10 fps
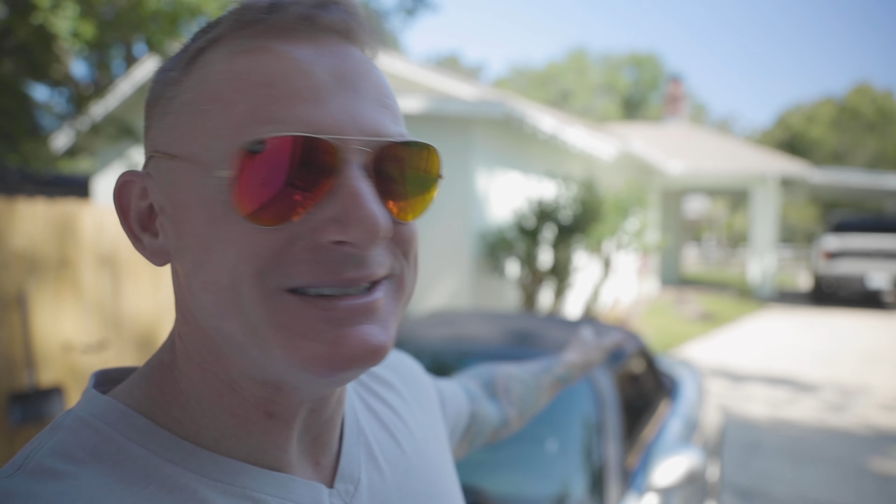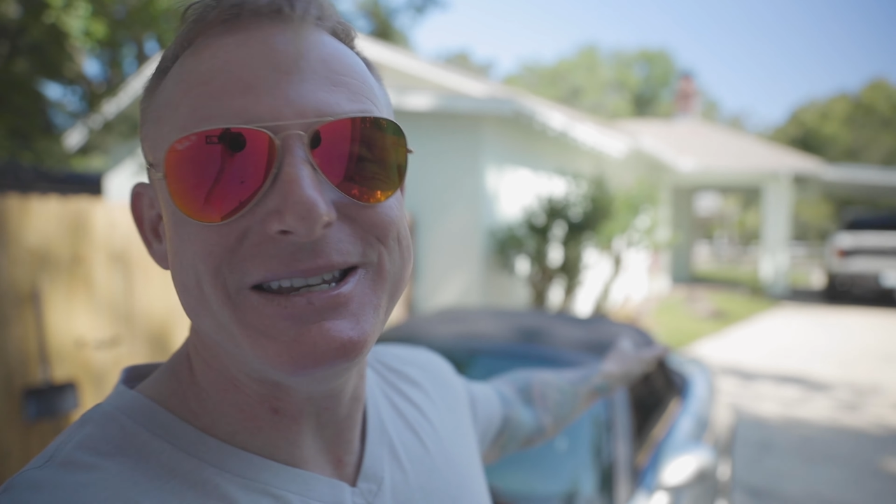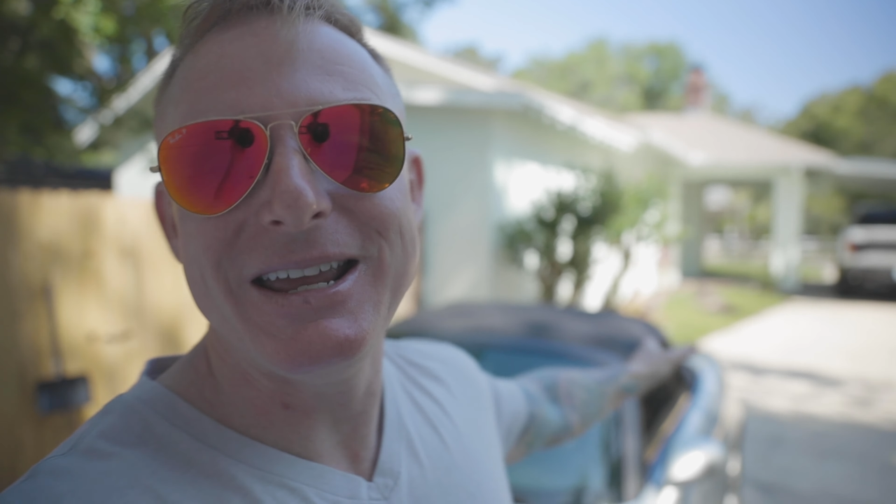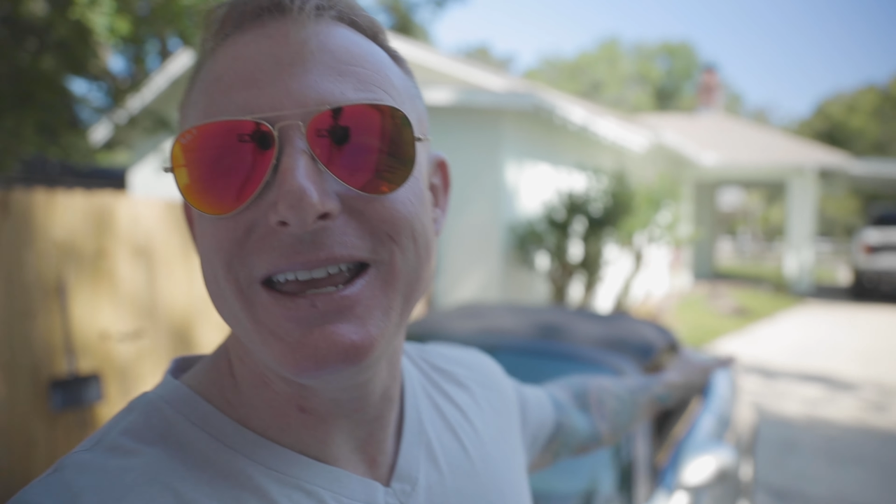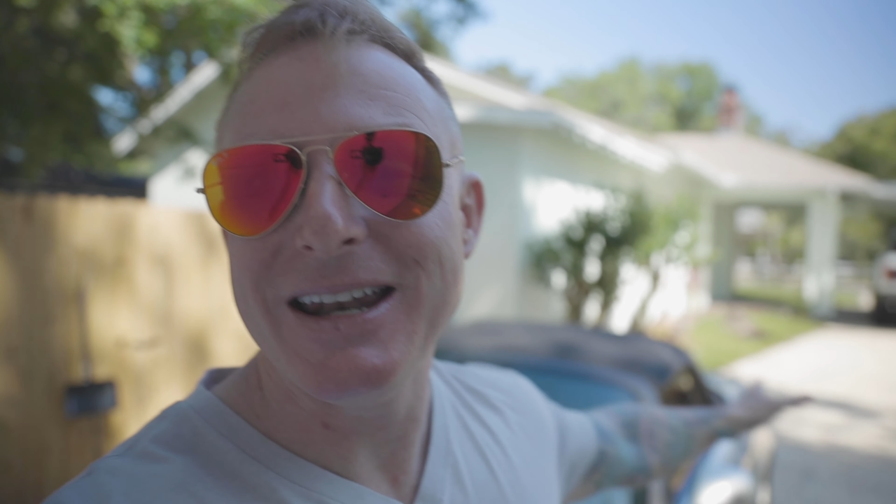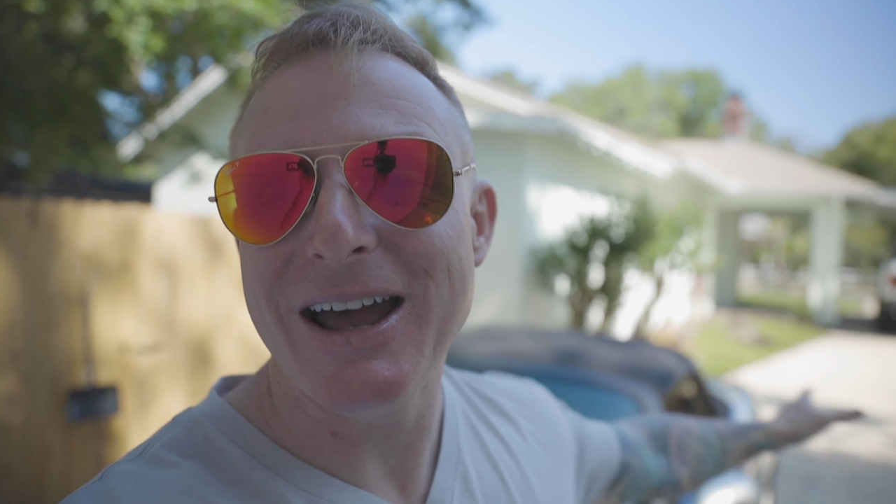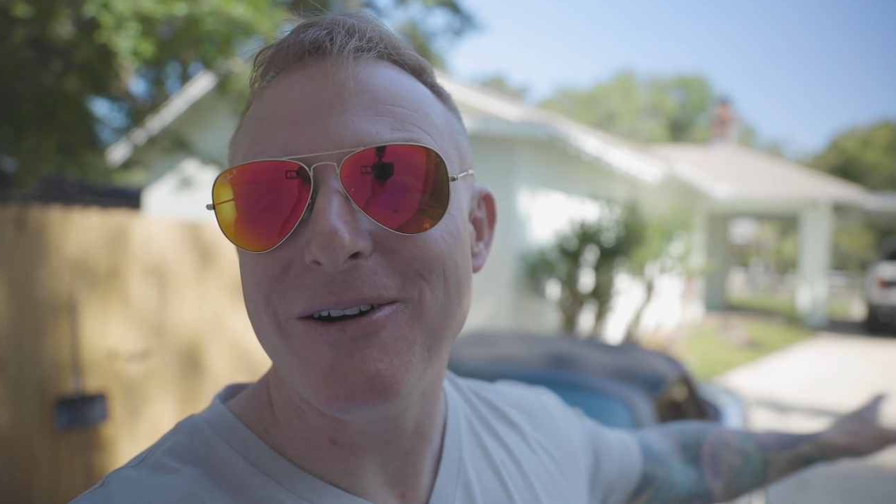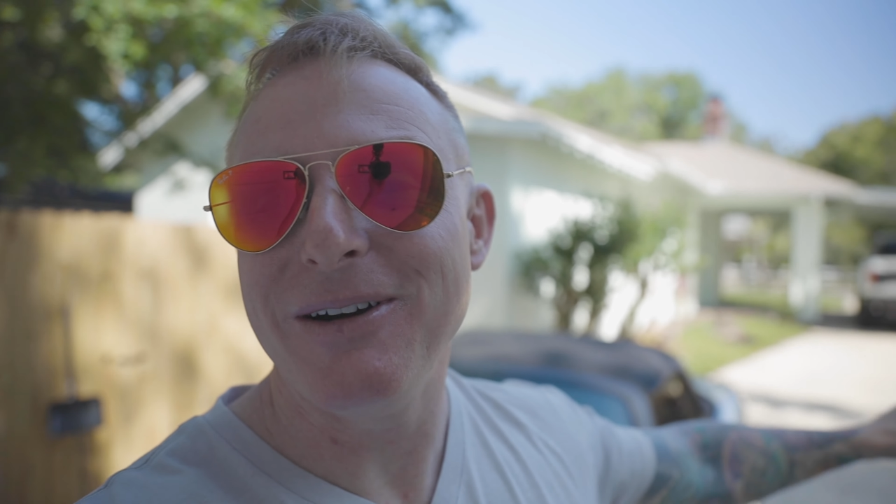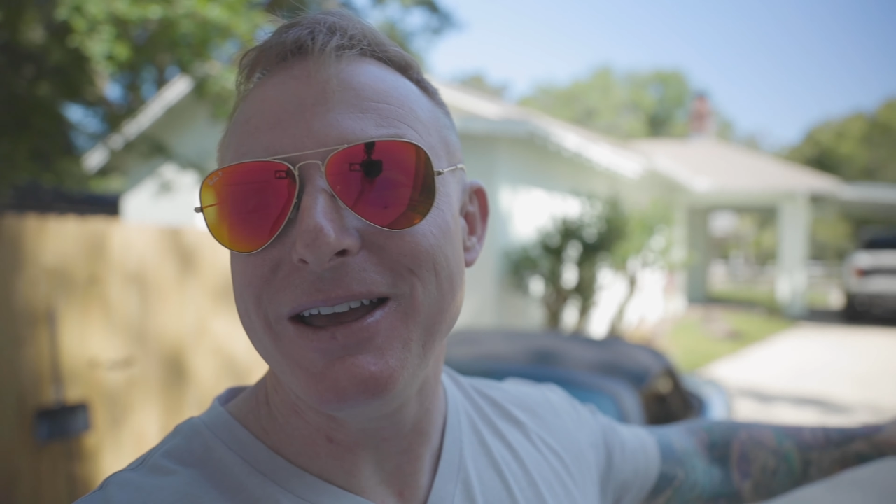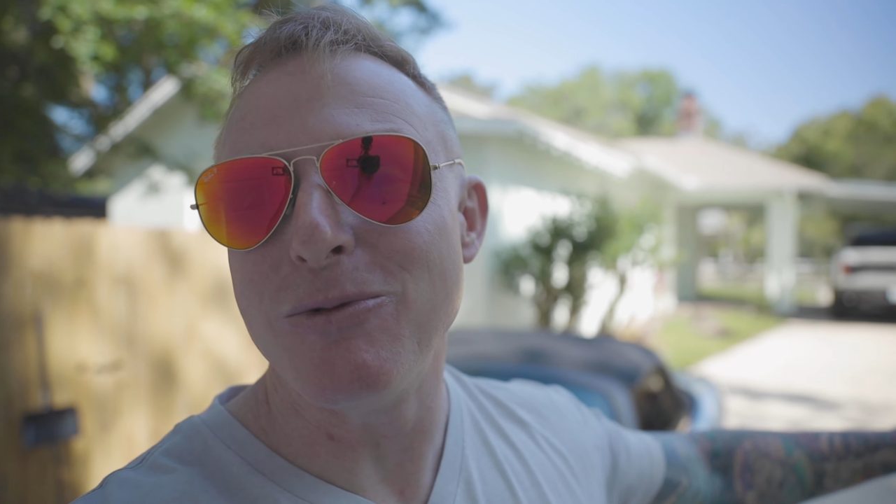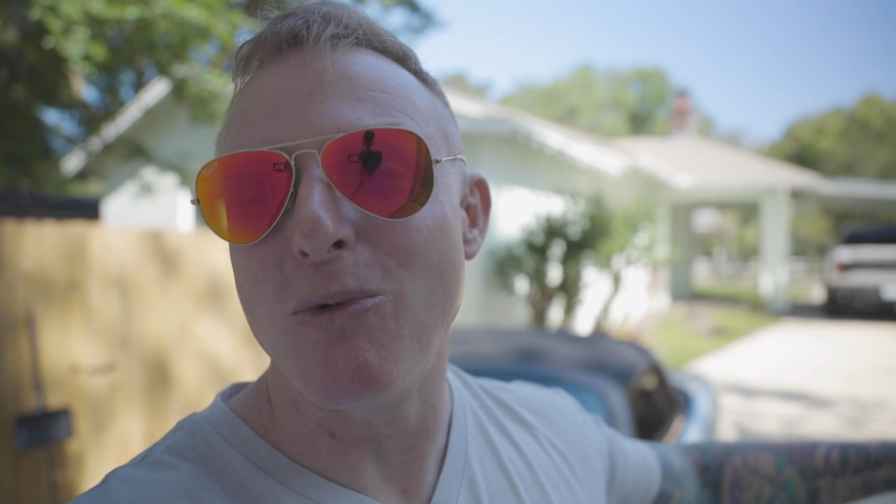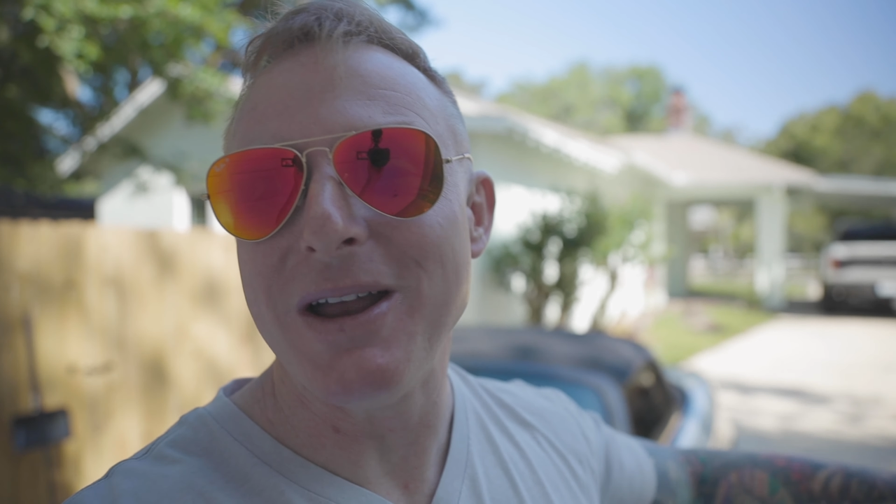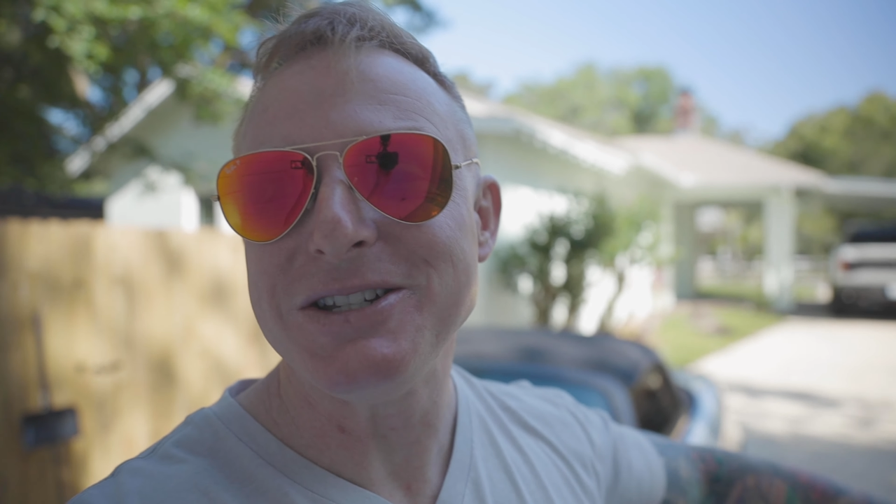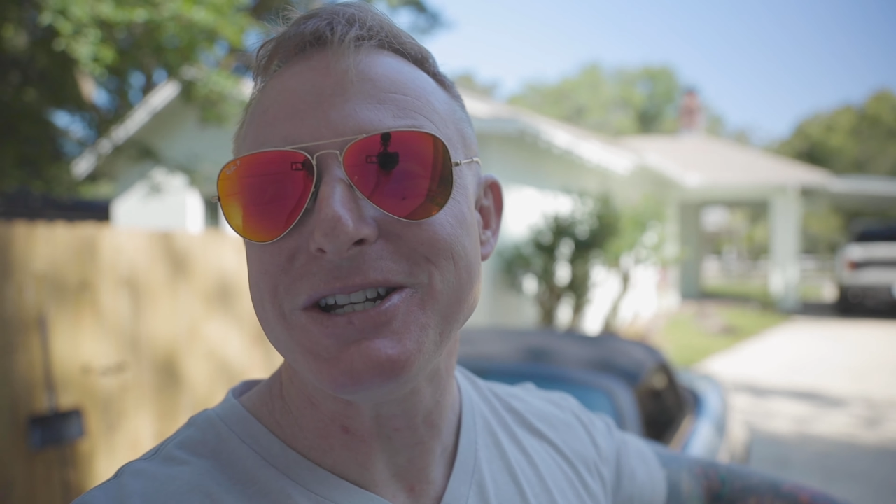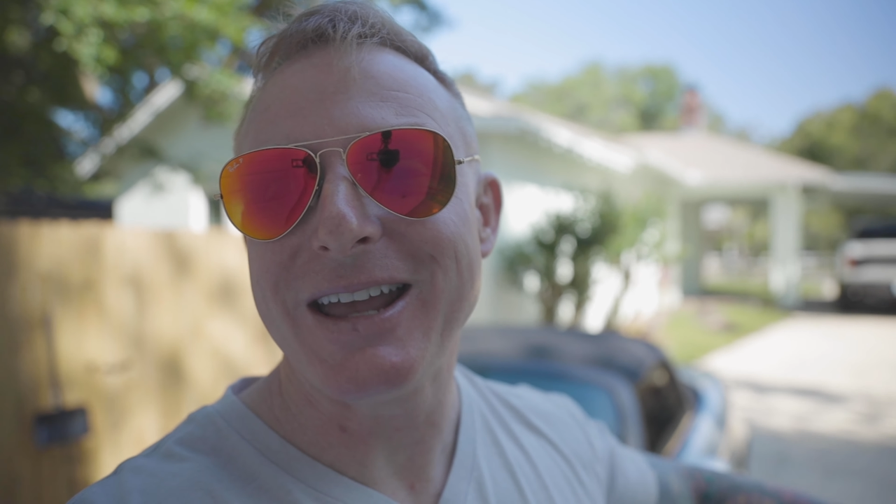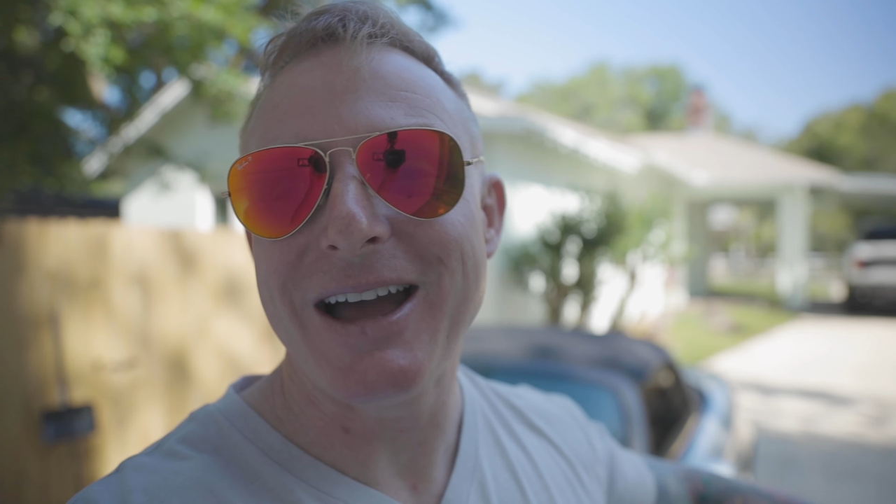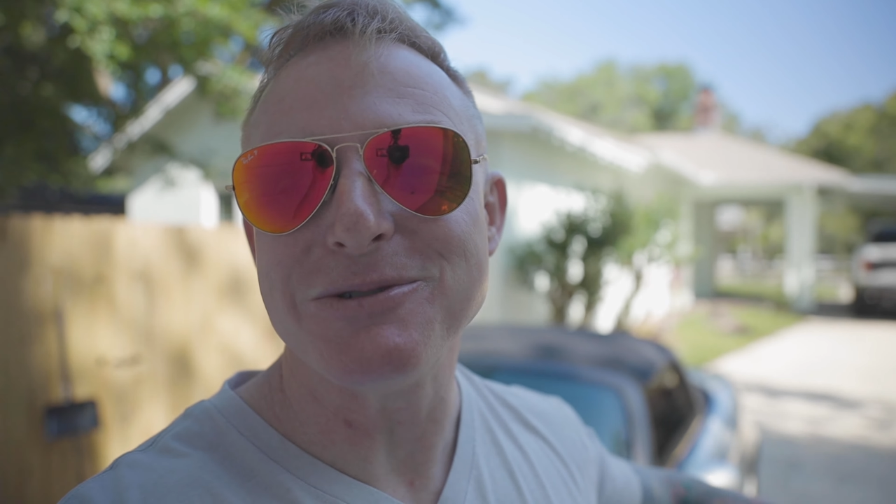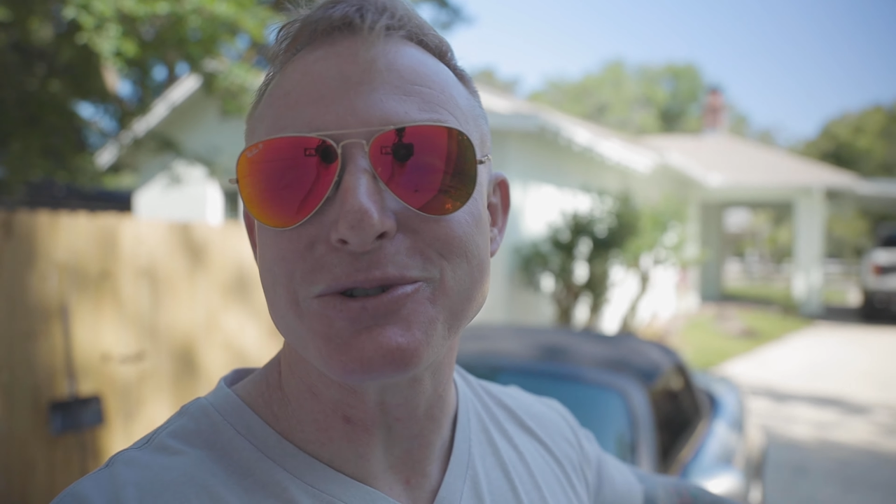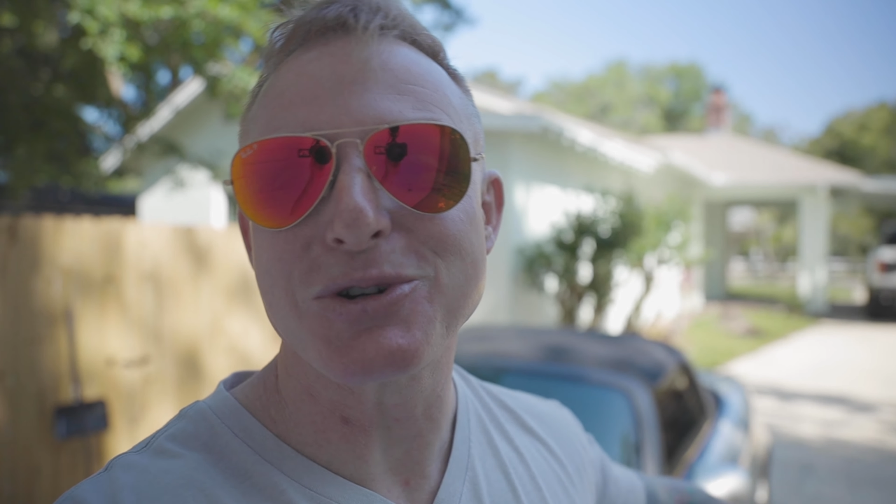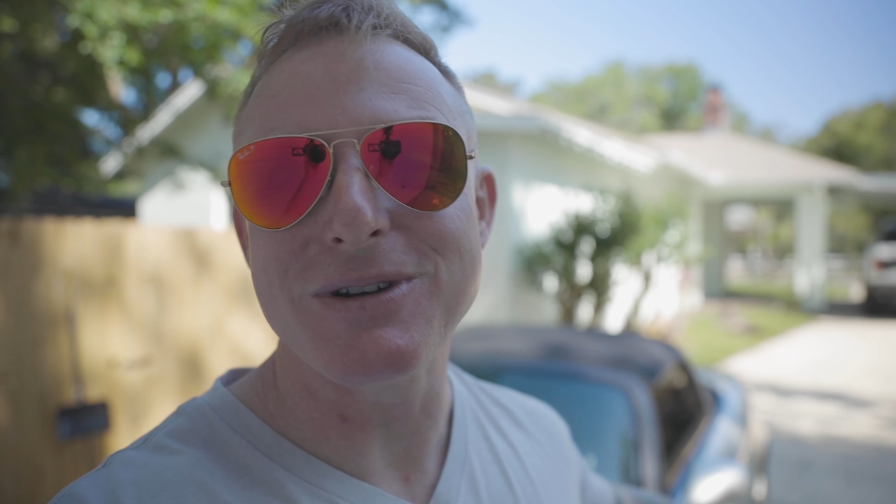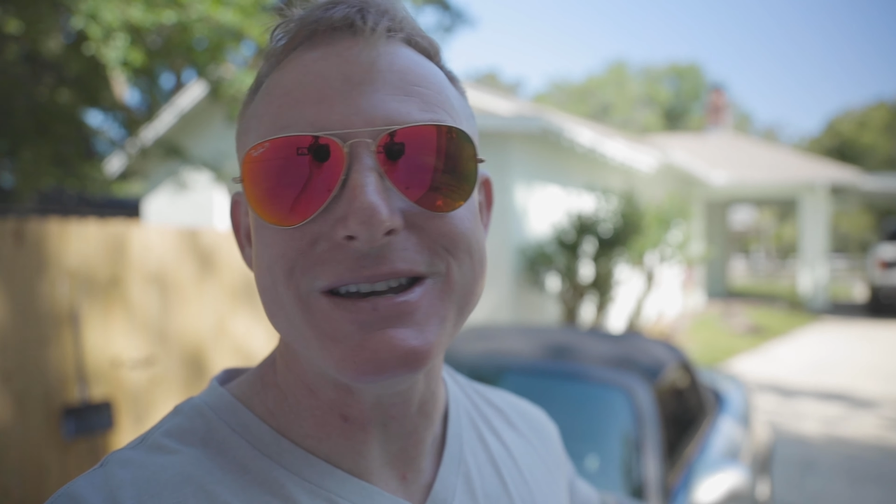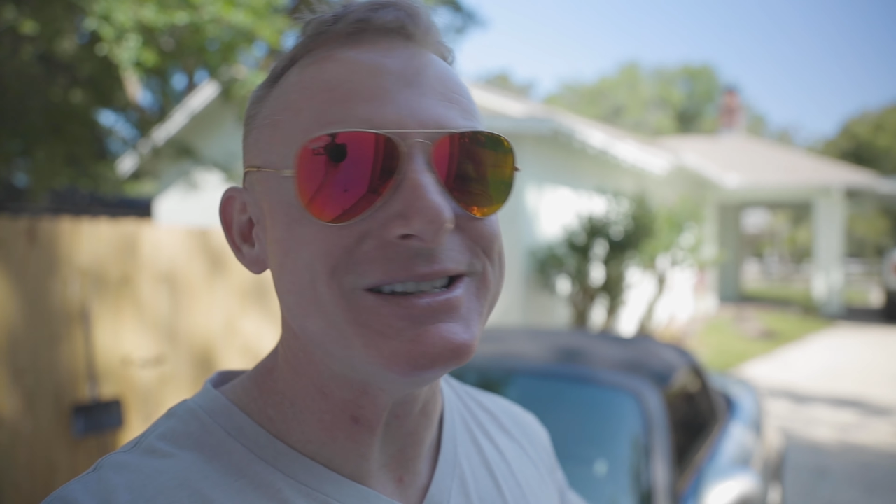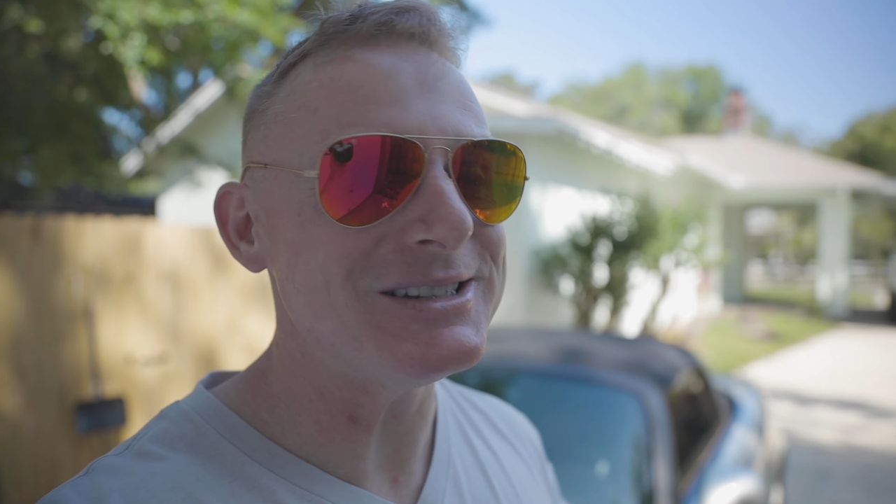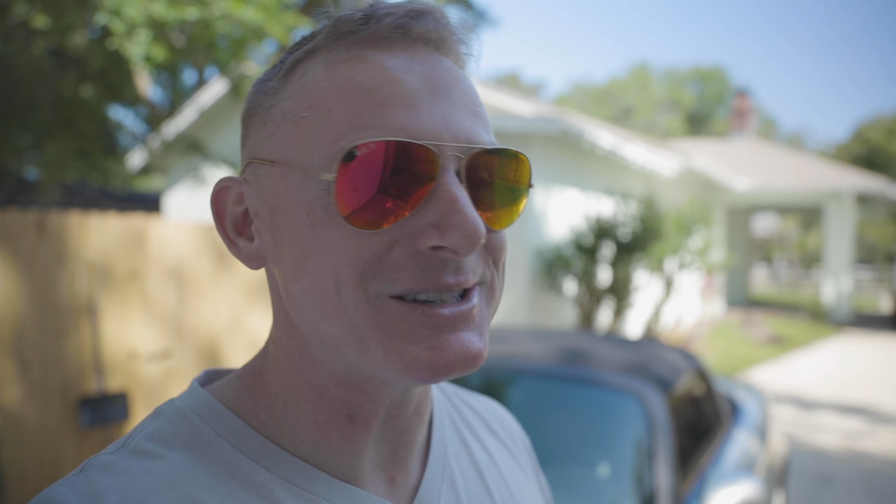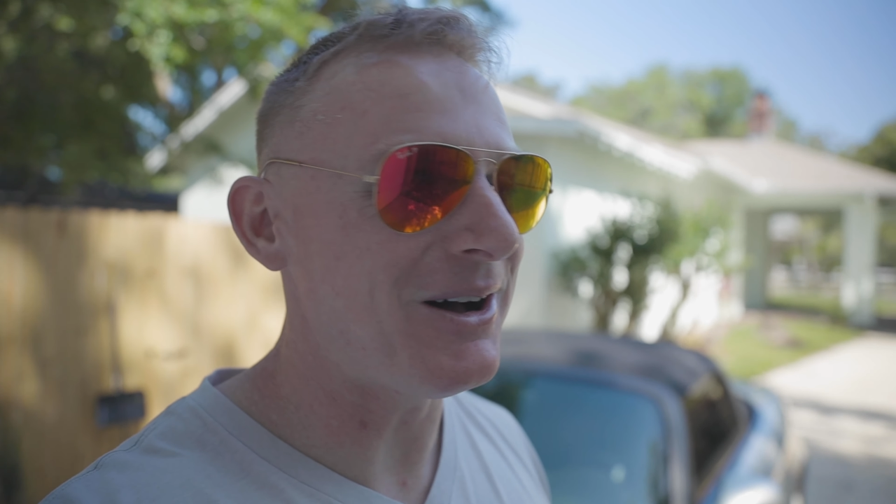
digging out and winching out trees